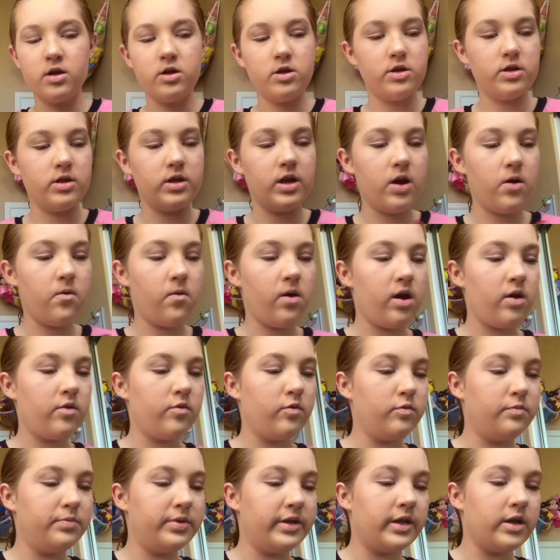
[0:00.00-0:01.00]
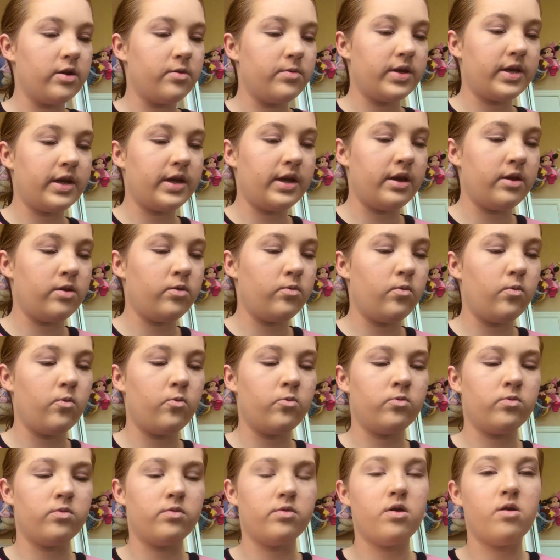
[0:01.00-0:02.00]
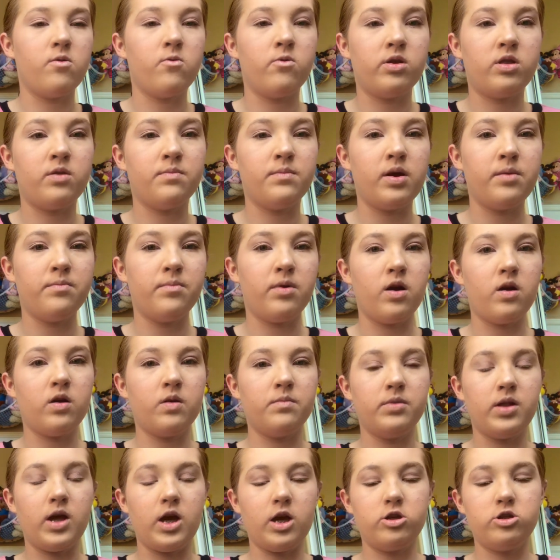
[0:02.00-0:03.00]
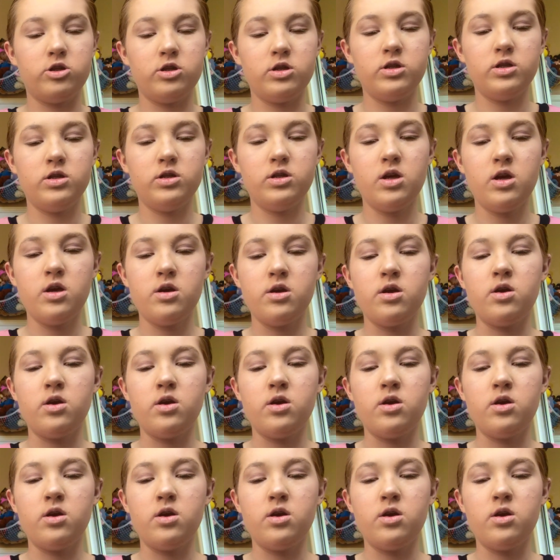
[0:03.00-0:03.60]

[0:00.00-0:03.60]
So now I will be going in with my bottom lashes